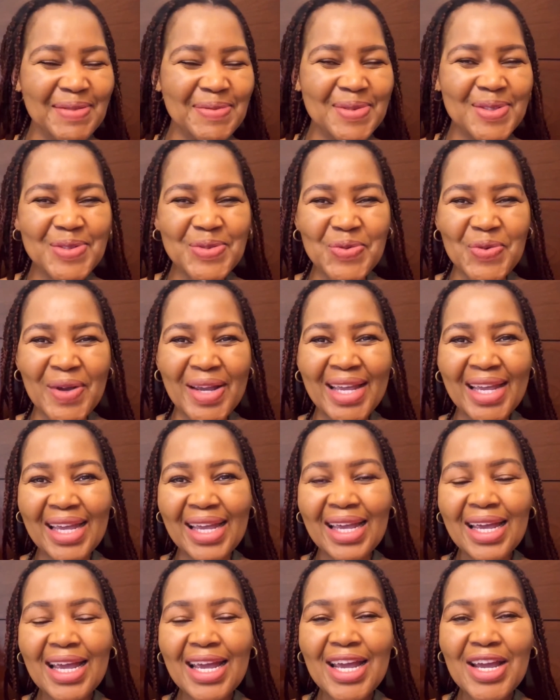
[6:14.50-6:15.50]
where
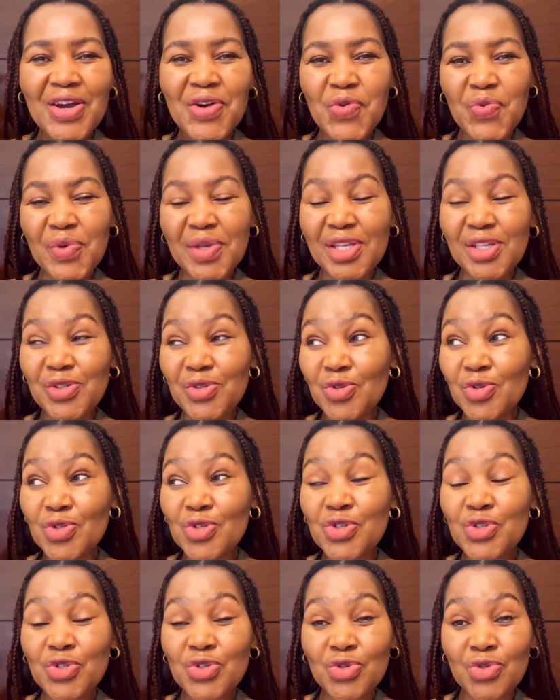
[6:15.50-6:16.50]
we
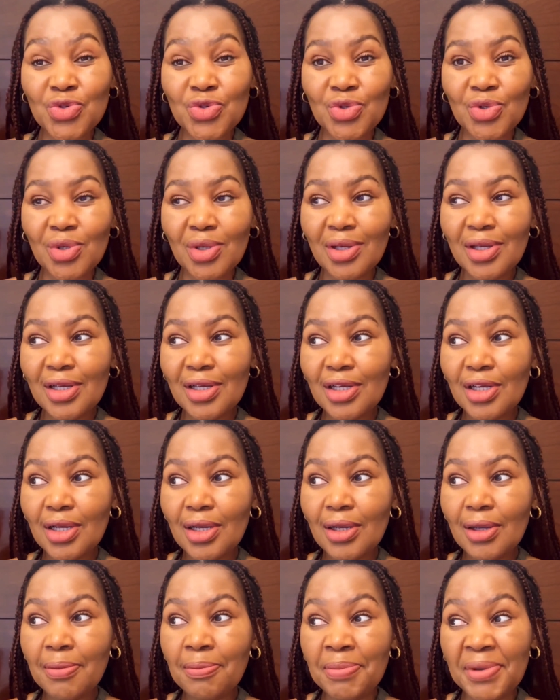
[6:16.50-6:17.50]
used to
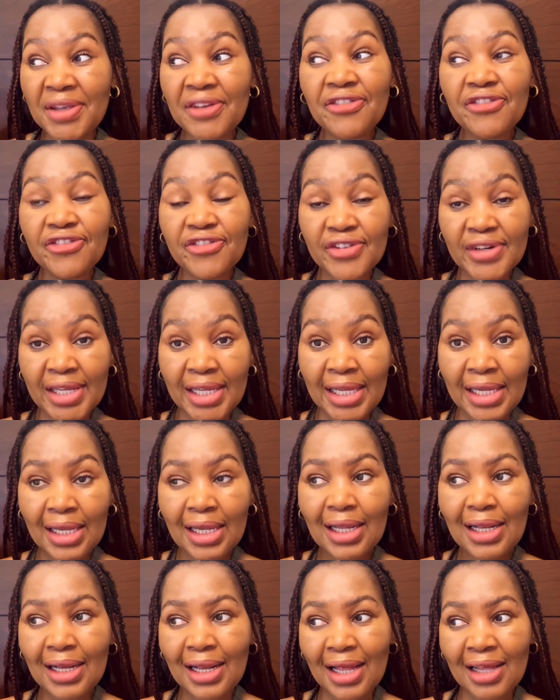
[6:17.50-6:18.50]
be free
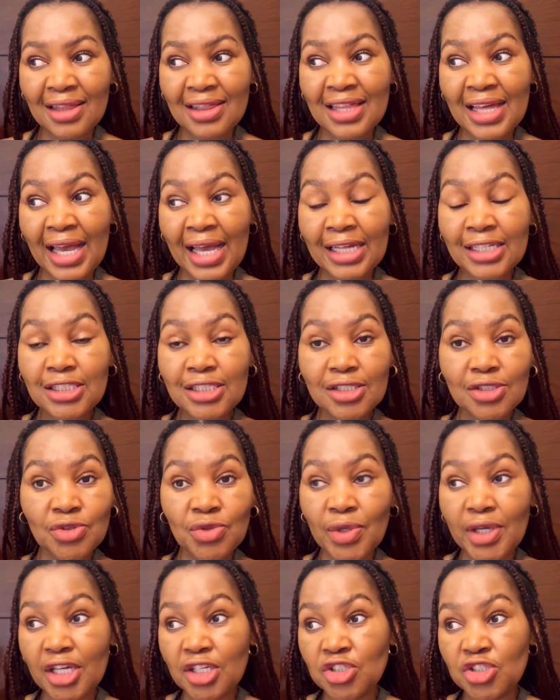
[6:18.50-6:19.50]
like that. You
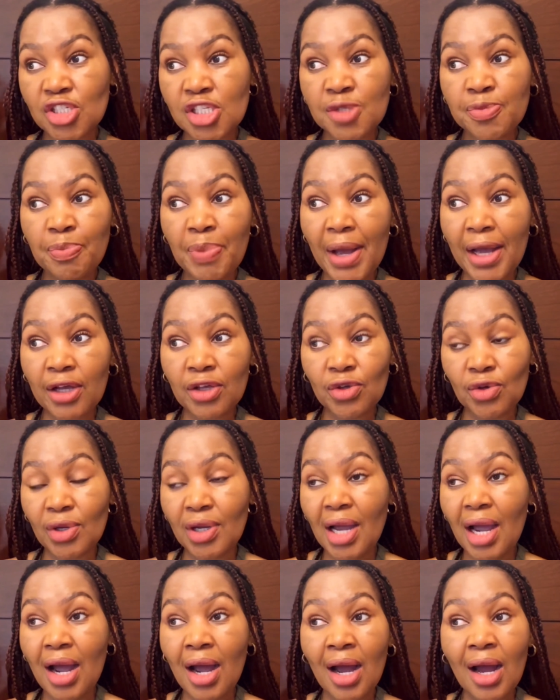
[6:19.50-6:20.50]
can just park your
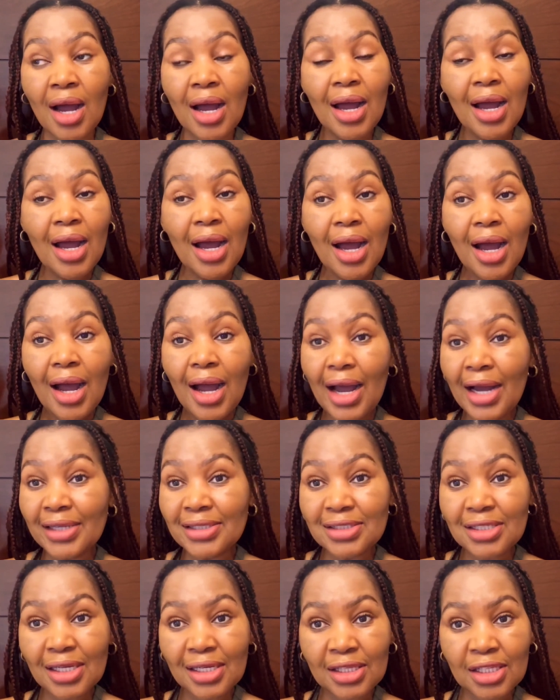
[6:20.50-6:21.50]
car
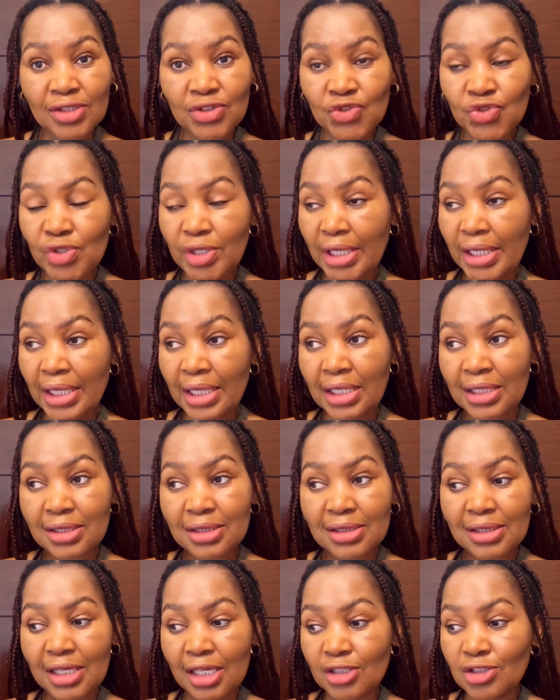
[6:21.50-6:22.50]
under the tree,
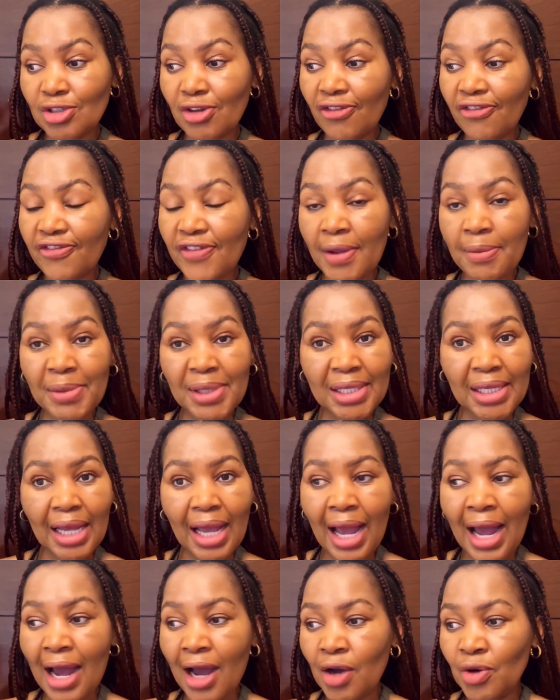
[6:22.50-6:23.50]
get your family
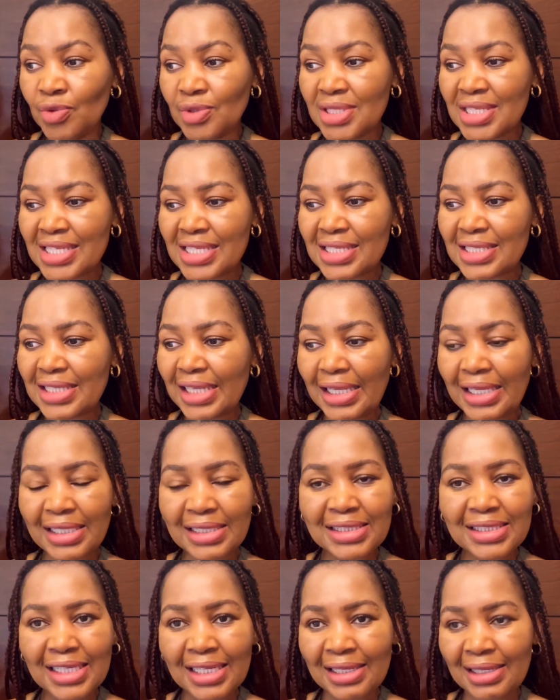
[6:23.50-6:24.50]
out,
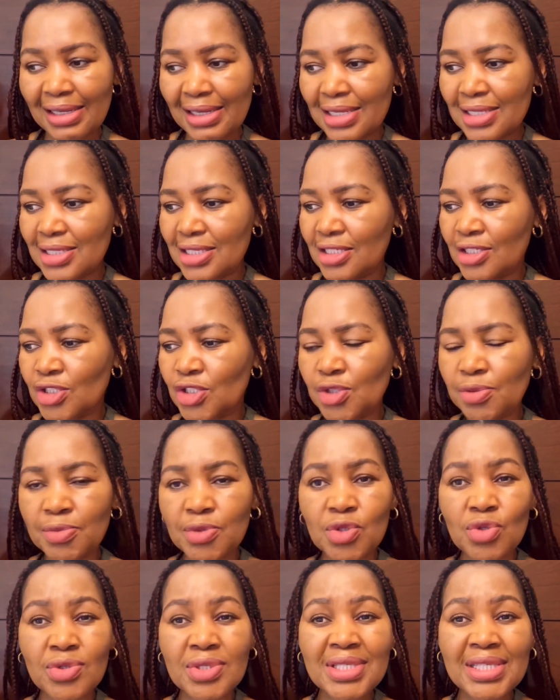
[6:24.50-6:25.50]
sit and listen to
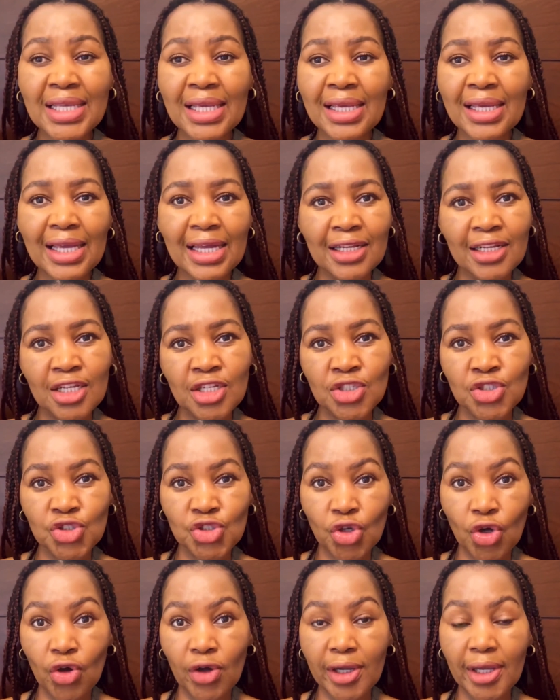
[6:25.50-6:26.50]
music and
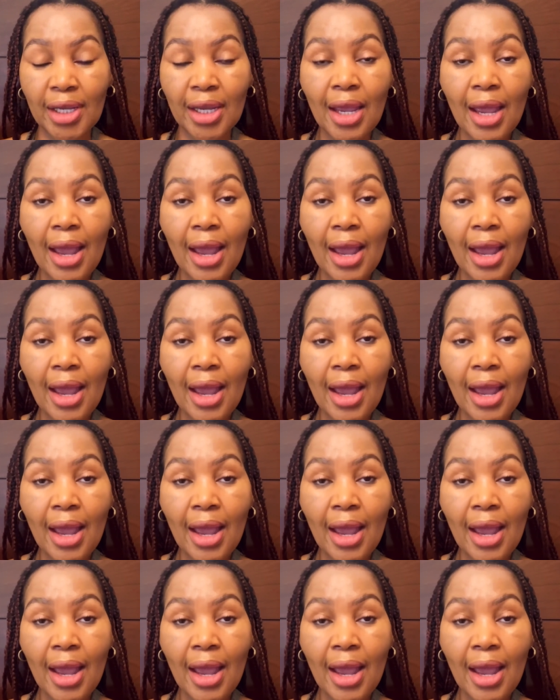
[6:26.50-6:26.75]
enjoy.